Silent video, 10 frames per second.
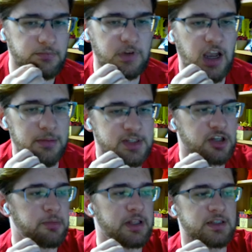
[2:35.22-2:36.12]
I'm
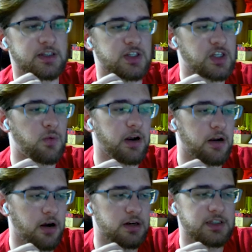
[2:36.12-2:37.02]
assuming this is square.
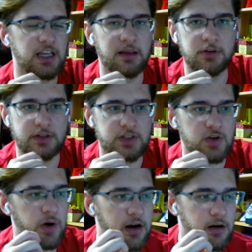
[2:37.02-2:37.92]
Curtis Samuel is
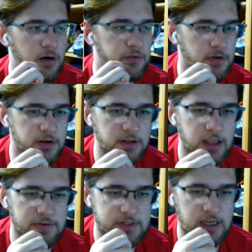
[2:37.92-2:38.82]
square over on the
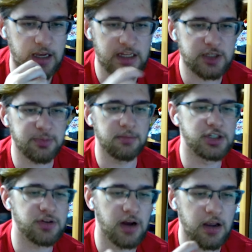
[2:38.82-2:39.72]
left side. He's probably
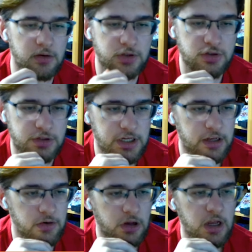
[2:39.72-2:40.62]
triangle, George
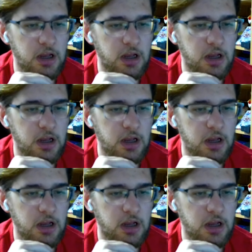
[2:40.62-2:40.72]
Kittle.